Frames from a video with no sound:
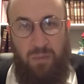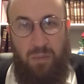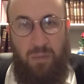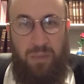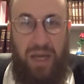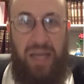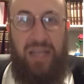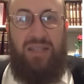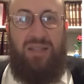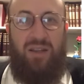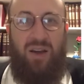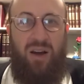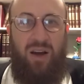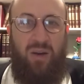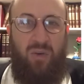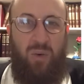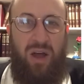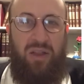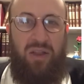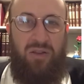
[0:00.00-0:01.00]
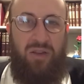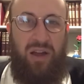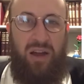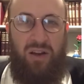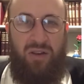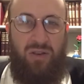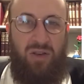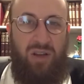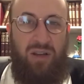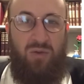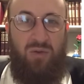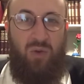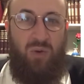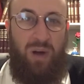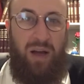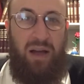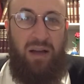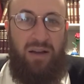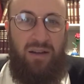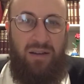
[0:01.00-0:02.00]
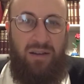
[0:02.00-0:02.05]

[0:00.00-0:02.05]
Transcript: based on whether they are Tov or Ra.